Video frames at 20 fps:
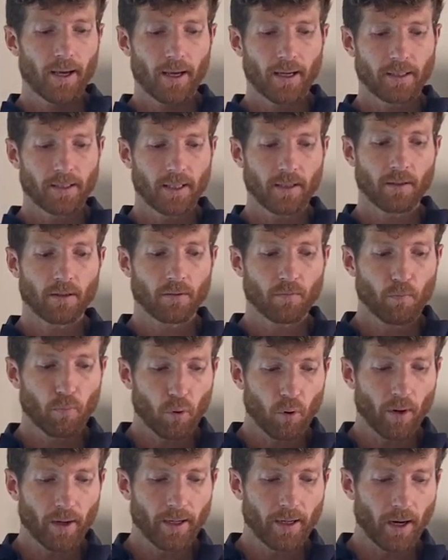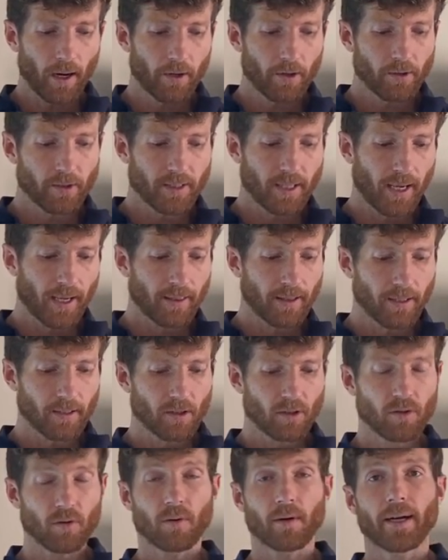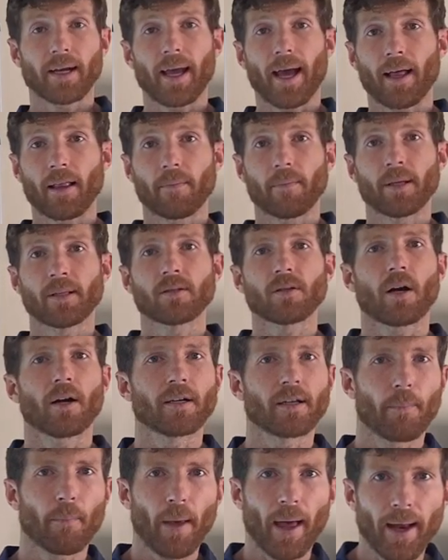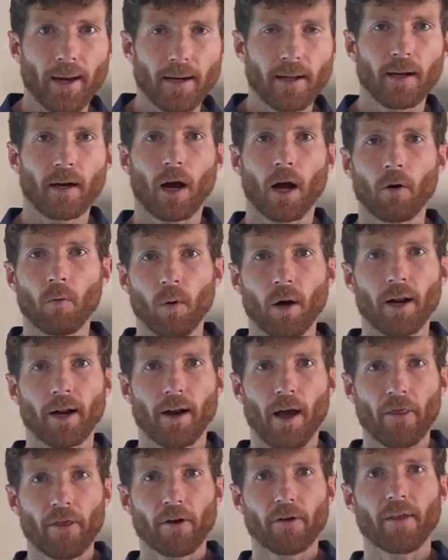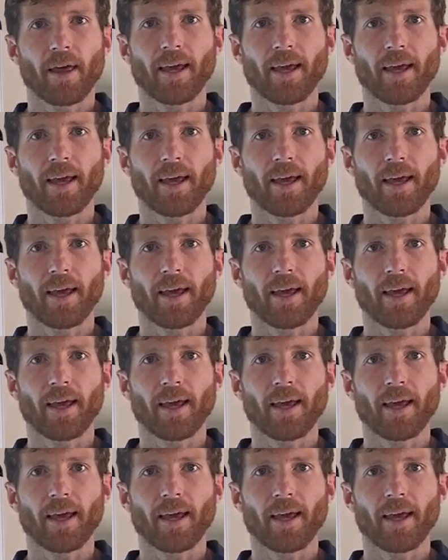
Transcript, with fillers: It's important to understand that story elements are dependent on one another.